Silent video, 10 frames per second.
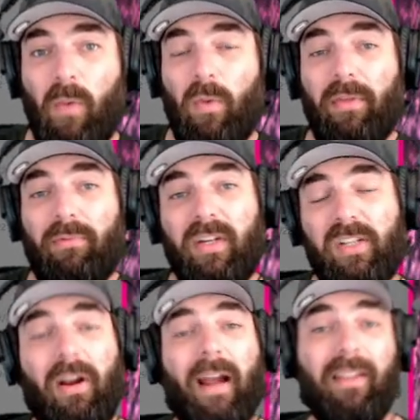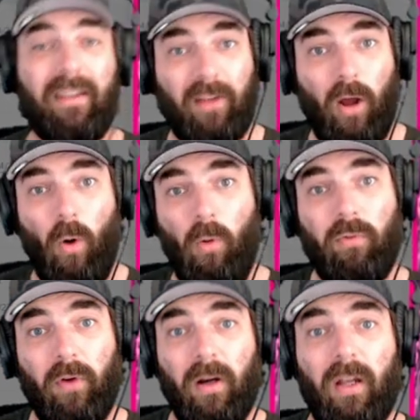When the free trial is
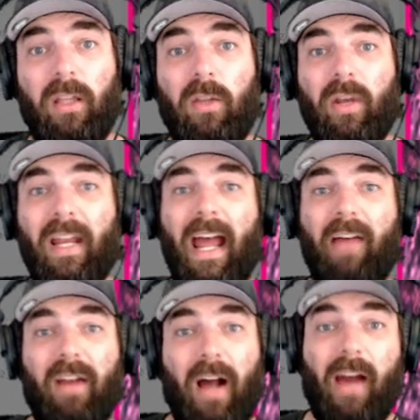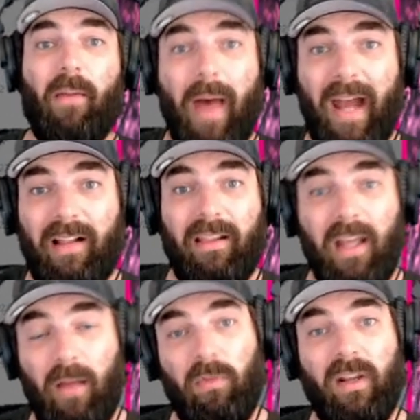over, you can have it
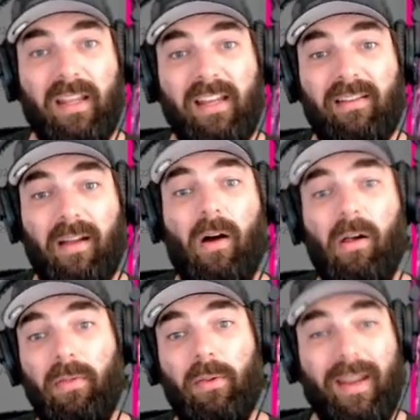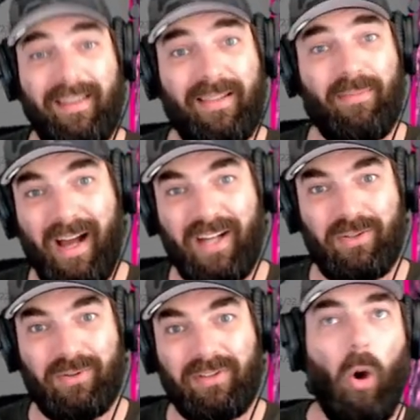automatically release all the rest of the modules.